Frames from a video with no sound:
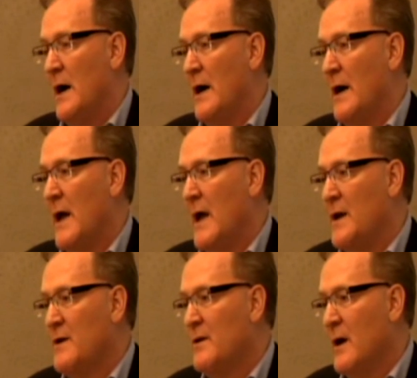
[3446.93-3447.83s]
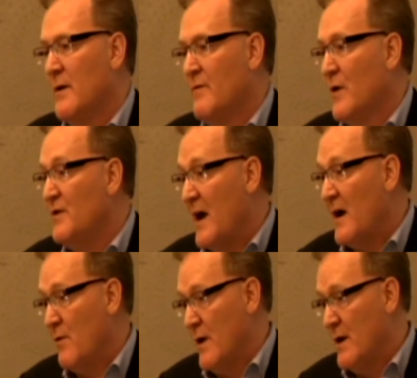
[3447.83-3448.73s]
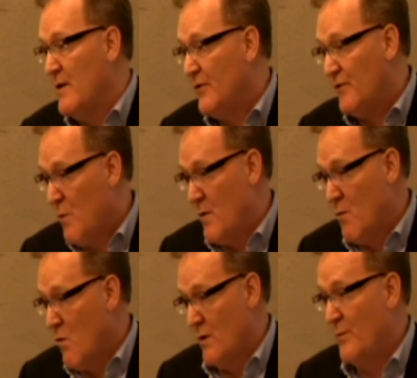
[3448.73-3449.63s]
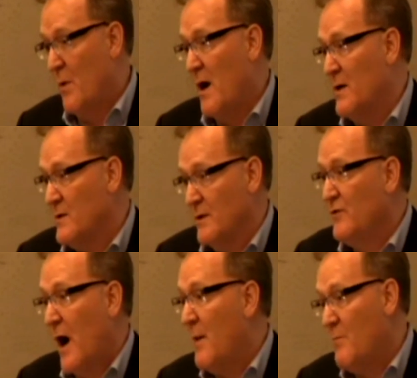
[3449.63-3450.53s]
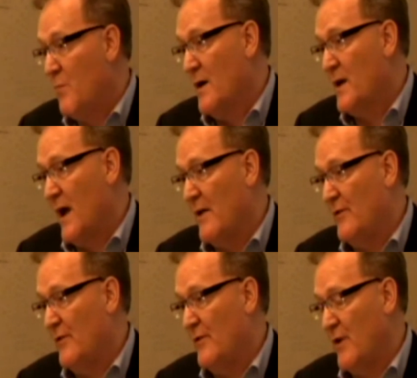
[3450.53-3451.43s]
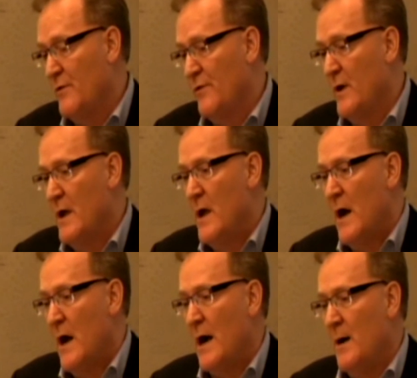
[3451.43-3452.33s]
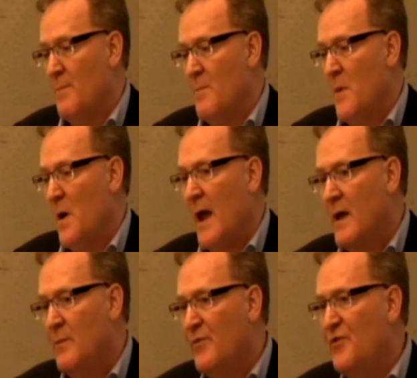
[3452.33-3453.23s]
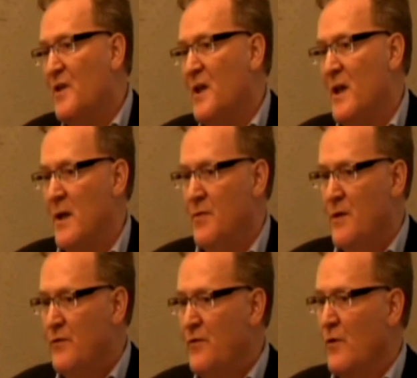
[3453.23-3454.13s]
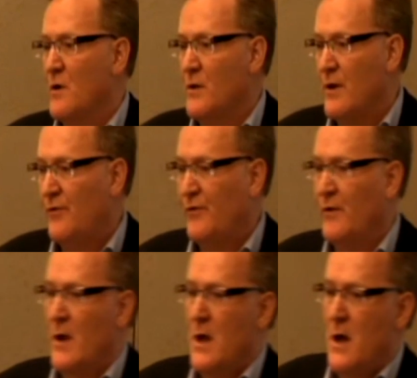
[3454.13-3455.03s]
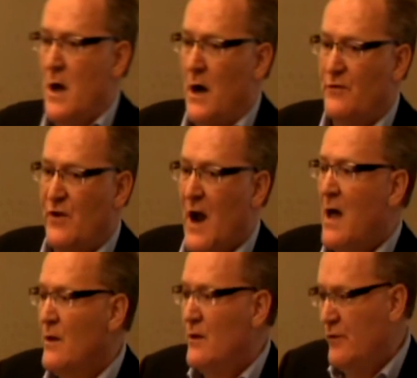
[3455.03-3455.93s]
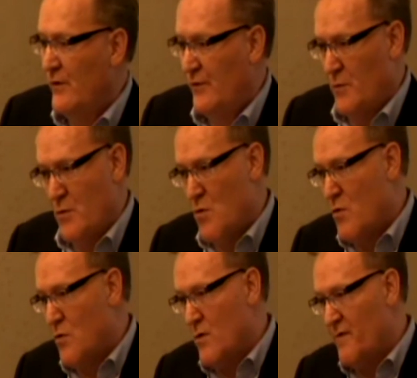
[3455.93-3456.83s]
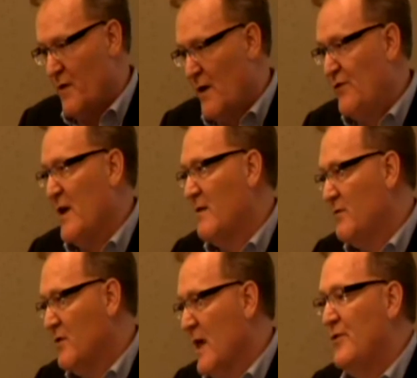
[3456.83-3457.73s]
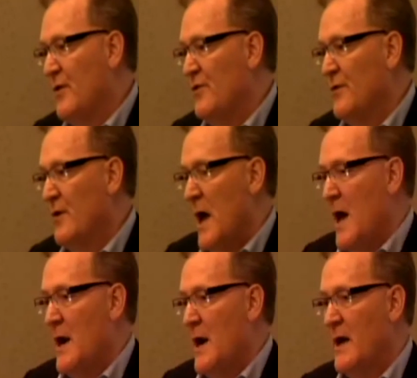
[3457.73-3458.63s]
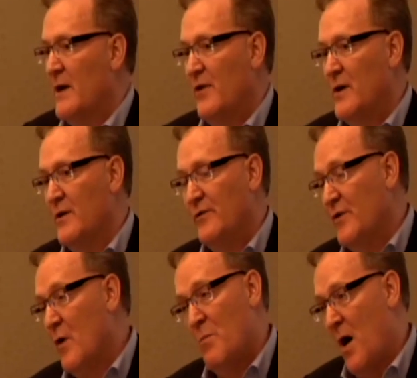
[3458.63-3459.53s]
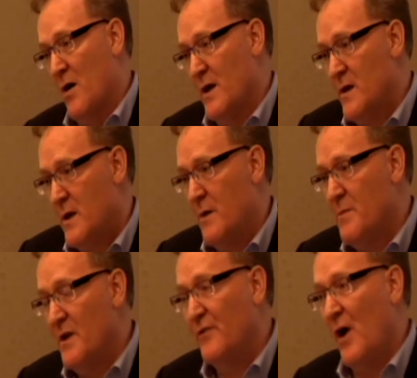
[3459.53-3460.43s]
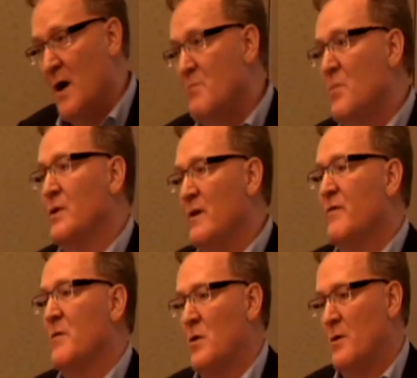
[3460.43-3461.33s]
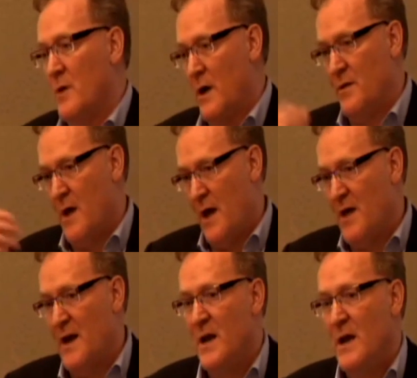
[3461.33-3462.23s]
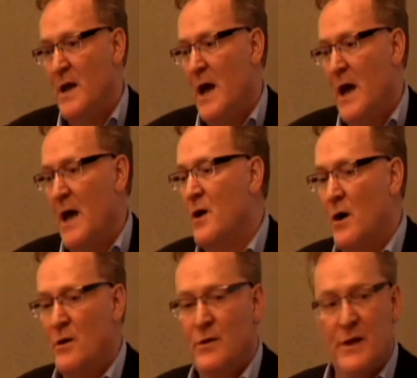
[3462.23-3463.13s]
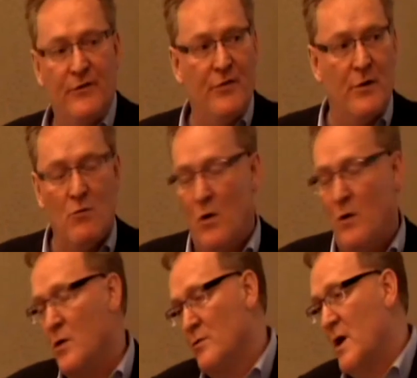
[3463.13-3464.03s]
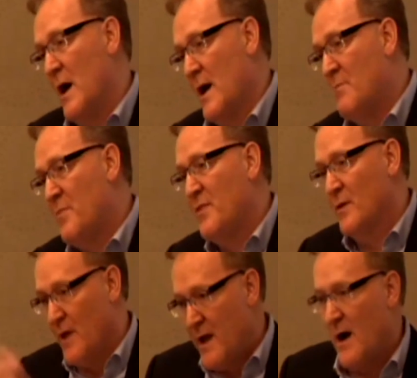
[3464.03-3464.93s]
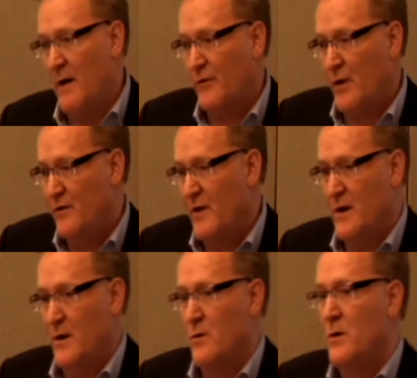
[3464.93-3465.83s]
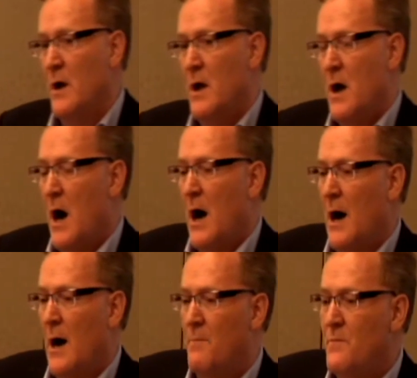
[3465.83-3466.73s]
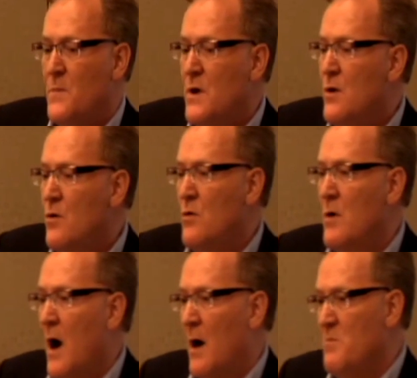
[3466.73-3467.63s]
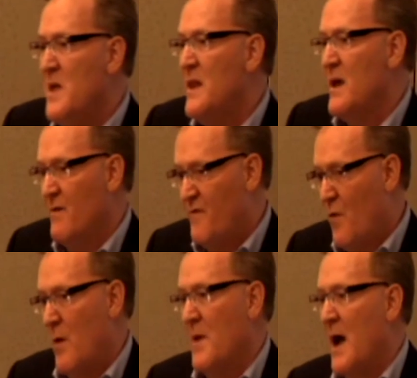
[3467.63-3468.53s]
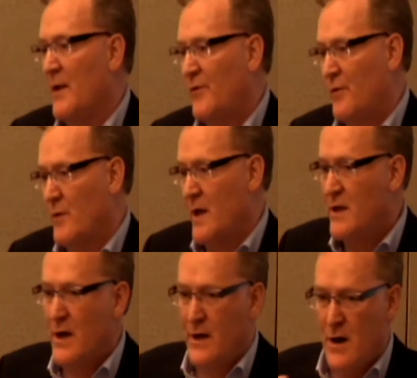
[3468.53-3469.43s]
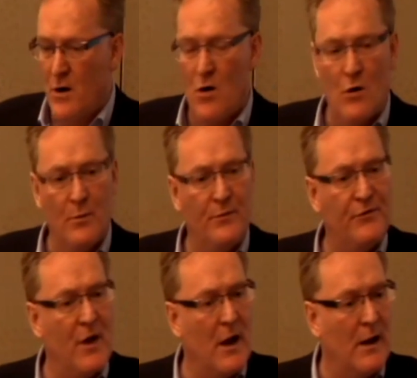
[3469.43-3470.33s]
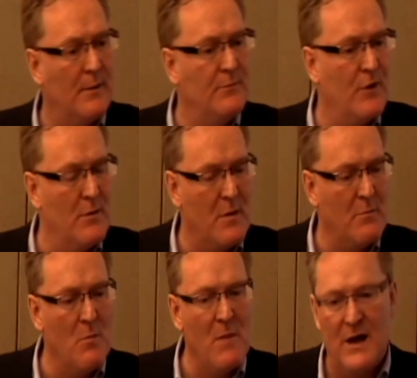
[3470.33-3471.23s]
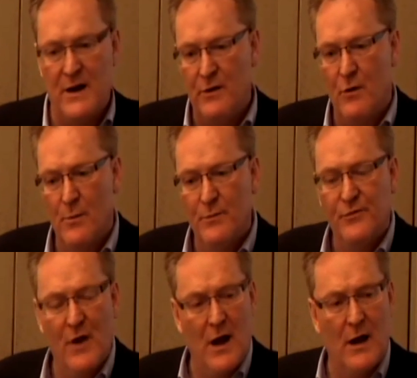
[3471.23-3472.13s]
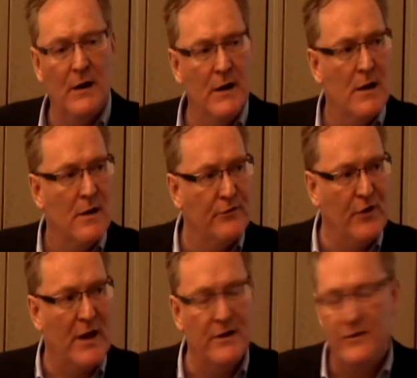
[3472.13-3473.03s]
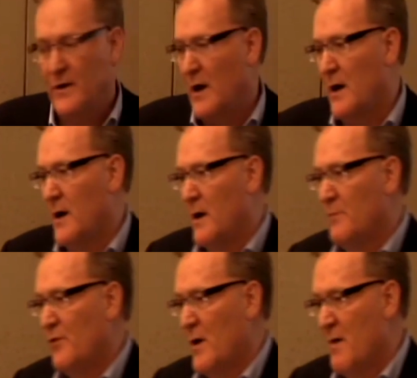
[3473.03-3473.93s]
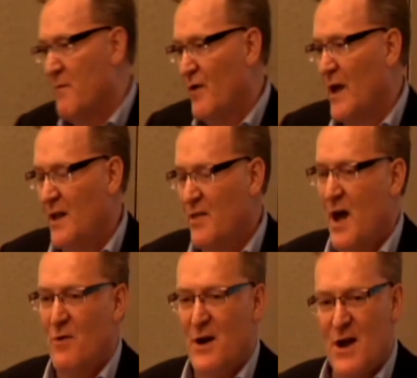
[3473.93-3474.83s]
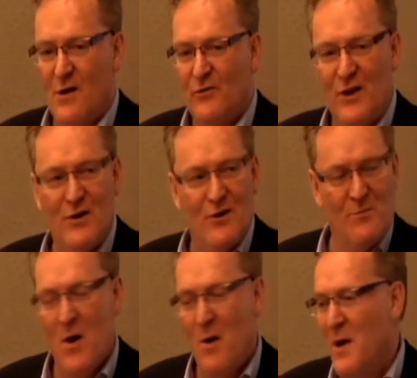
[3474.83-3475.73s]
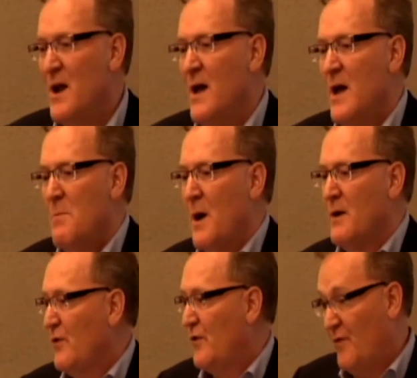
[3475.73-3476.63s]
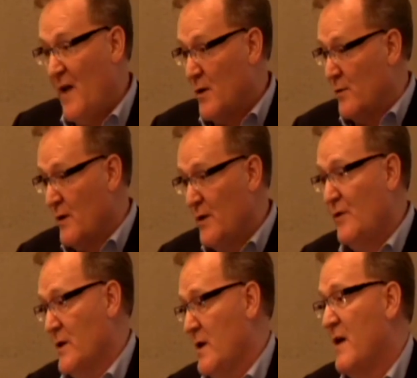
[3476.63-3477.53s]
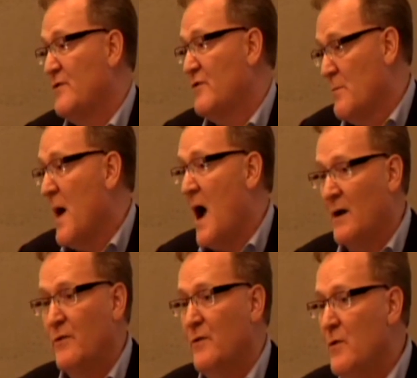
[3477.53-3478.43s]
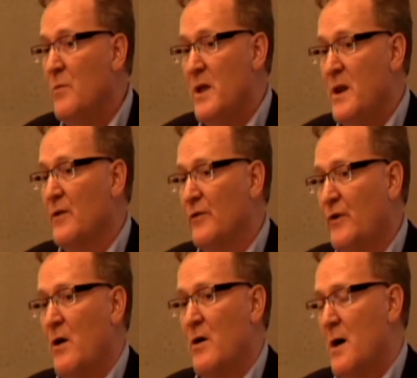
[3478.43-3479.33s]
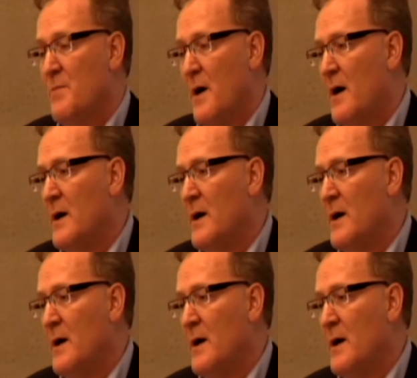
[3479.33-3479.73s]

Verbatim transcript: Uh, and uh, very decorated. He's won awards, the top broadcasting awards. Um, I am seeing the journalist uh, challenges through a whole fresh set of lenses. And I got to tell you, it's no party. I mean, it's unbelievable. And then, and not only is the workload gone up, the layoffs continue. Um, new media formats like Giga Ohm's, uh, I'm trying to remember Matt Ingram's uh, site. Uh, I'm sorry, I'm forgetting that right now, a senior's moment. But just failed recently, a venture-backed new media startup.